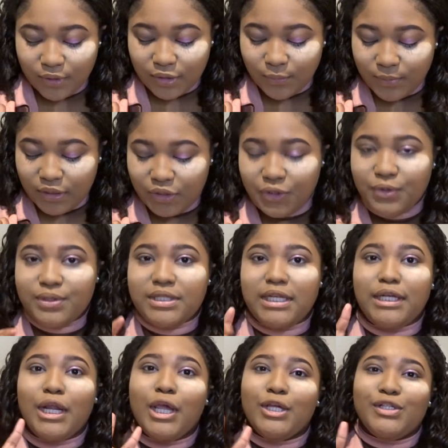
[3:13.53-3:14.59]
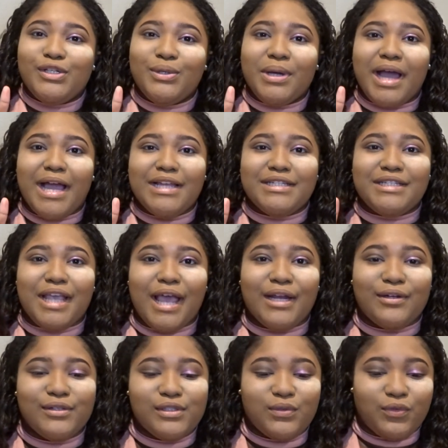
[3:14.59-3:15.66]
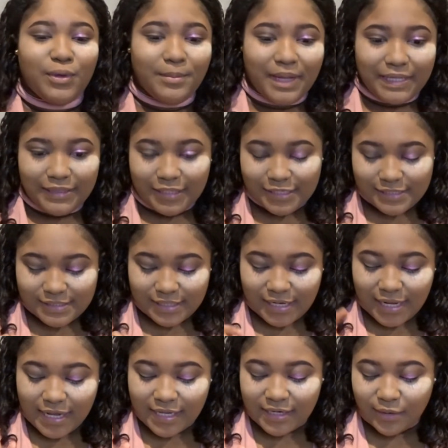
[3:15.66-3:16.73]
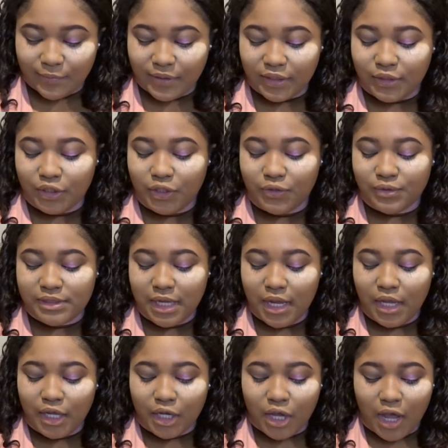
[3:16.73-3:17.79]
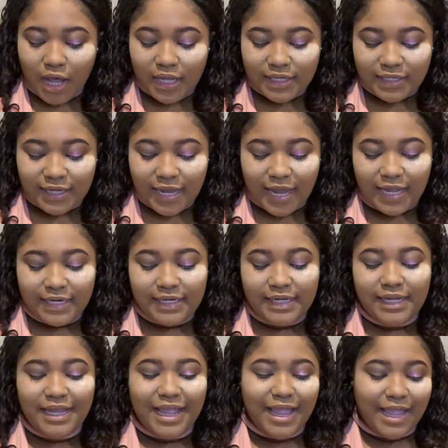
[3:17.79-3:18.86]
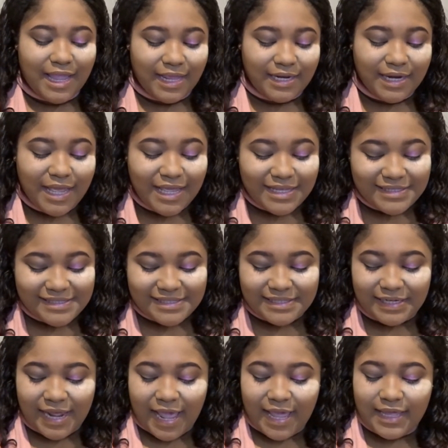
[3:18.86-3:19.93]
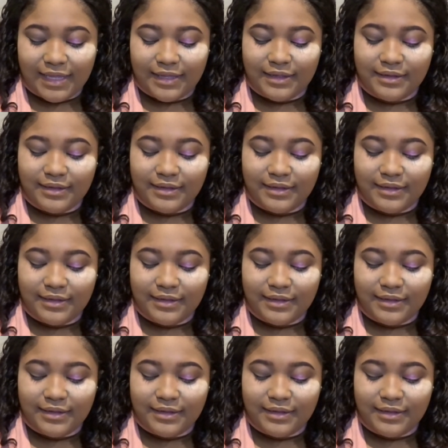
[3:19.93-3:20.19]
going to be using 2 eyeshadows for my lid today, and I'm going to use Cotton Candy and Snack.